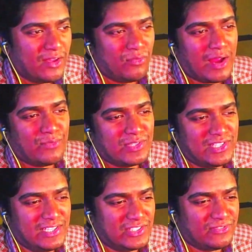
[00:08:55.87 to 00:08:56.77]
Why
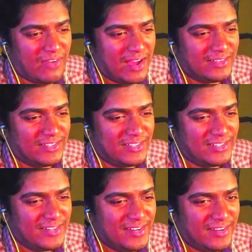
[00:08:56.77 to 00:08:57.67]
wasn't his father,
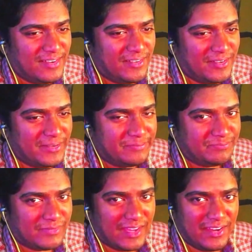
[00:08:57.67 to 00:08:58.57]

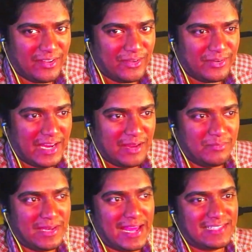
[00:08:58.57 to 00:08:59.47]

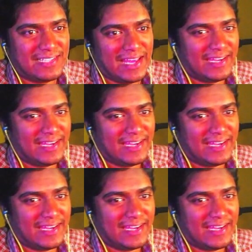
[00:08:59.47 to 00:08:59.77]
named as like